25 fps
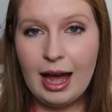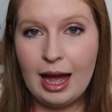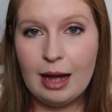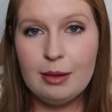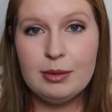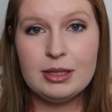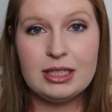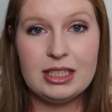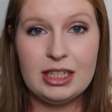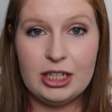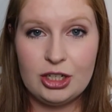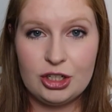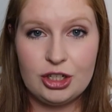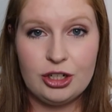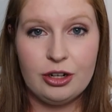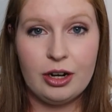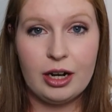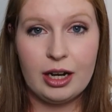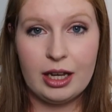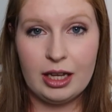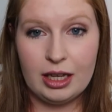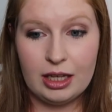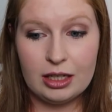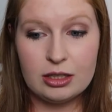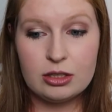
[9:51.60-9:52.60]
I'm a
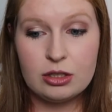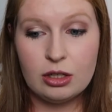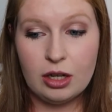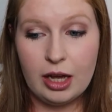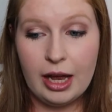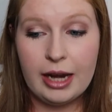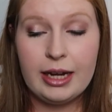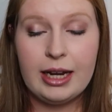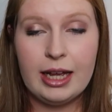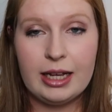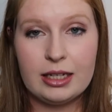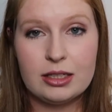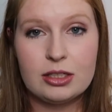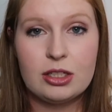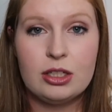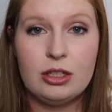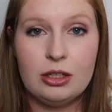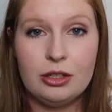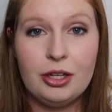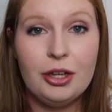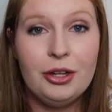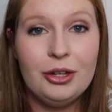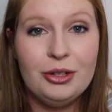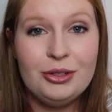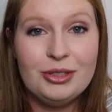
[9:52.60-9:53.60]
stationery geek, so any
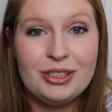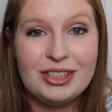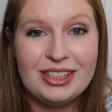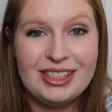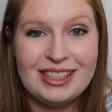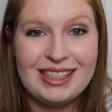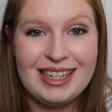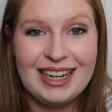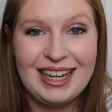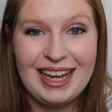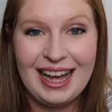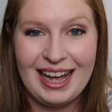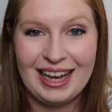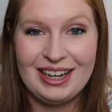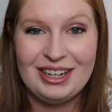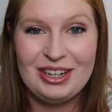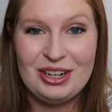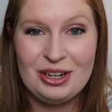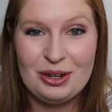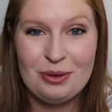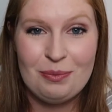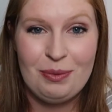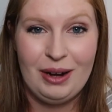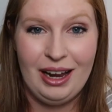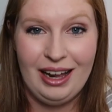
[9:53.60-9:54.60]
excuse to get a
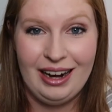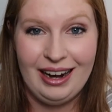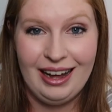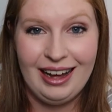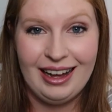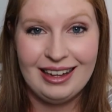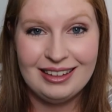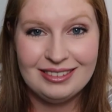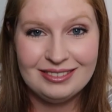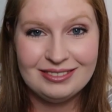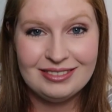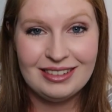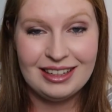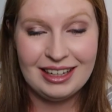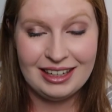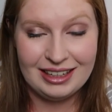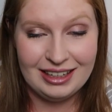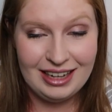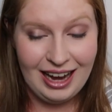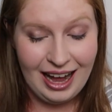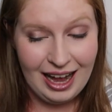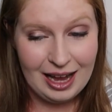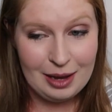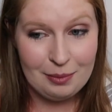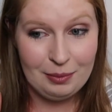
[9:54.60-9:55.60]
new planner,
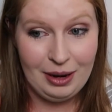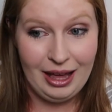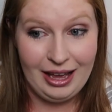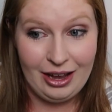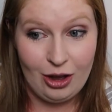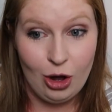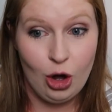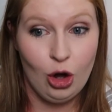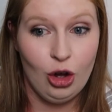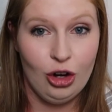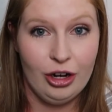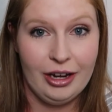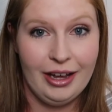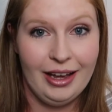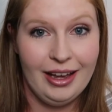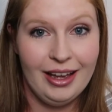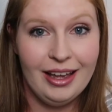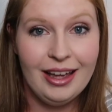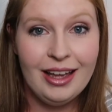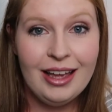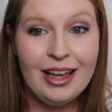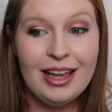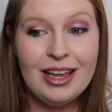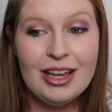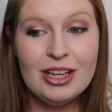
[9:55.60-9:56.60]
and I'm like on it.
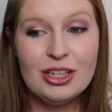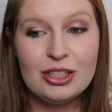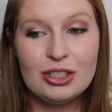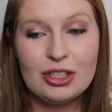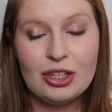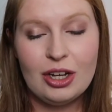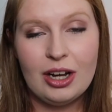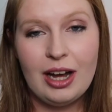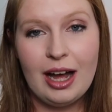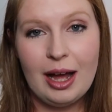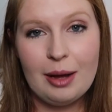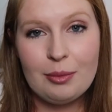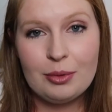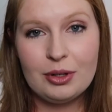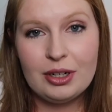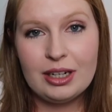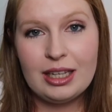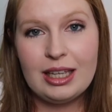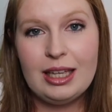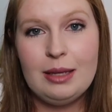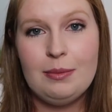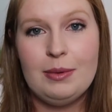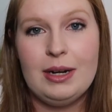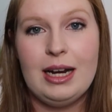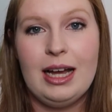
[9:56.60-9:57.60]
So I'm gonna
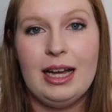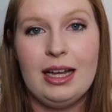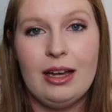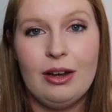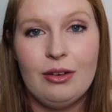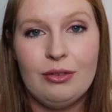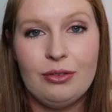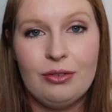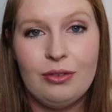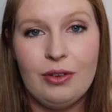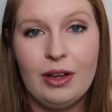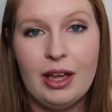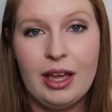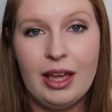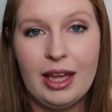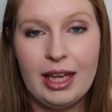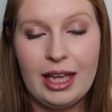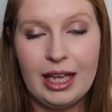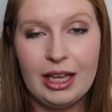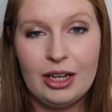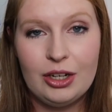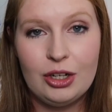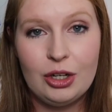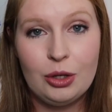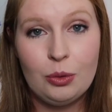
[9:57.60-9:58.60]
keep an eye out for
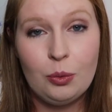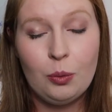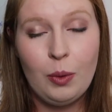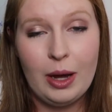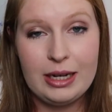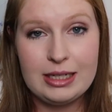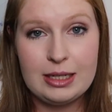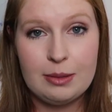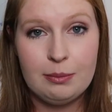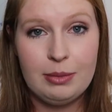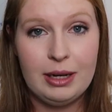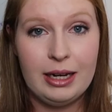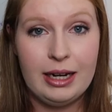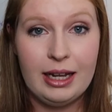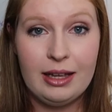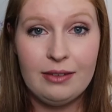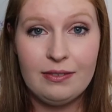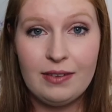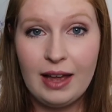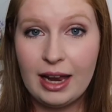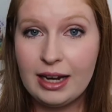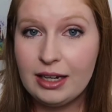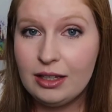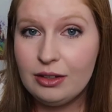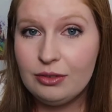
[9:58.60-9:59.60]
a new wedding planner.
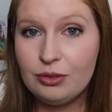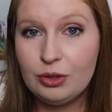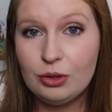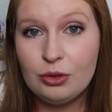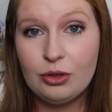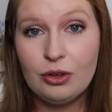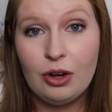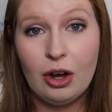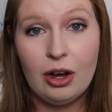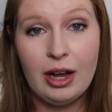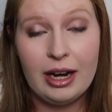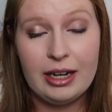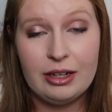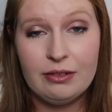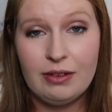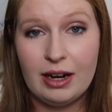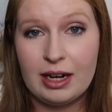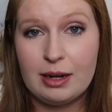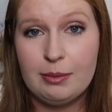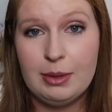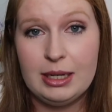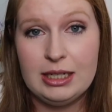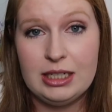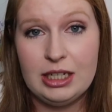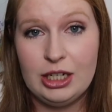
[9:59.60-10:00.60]
If any of you got any
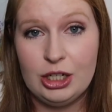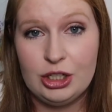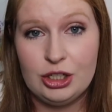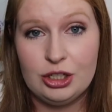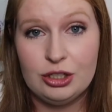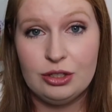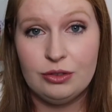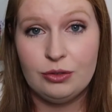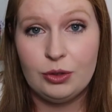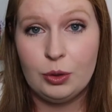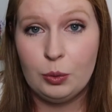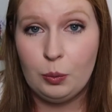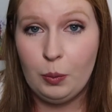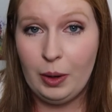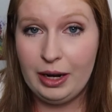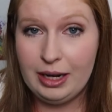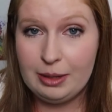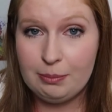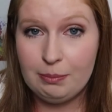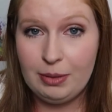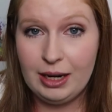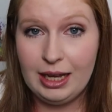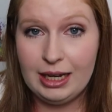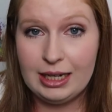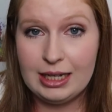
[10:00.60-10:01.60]
recommendations of good
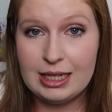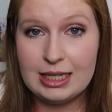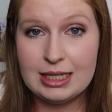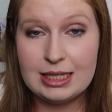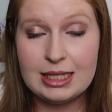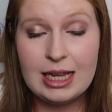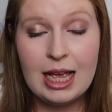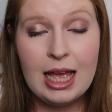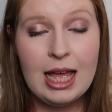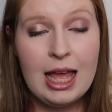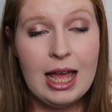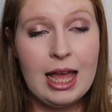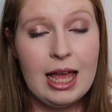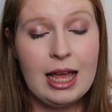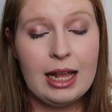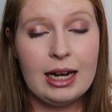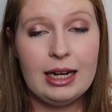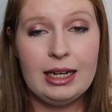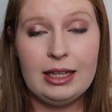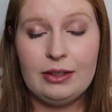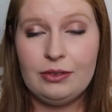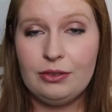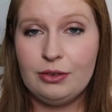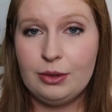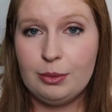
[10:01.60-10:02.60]
wedding planners,
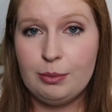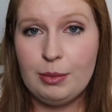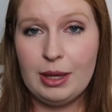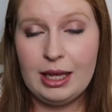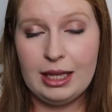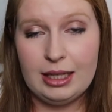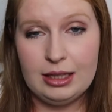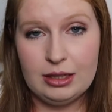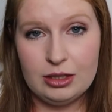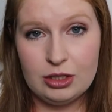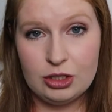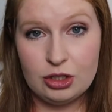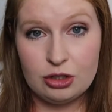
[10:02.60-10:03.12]
leave them in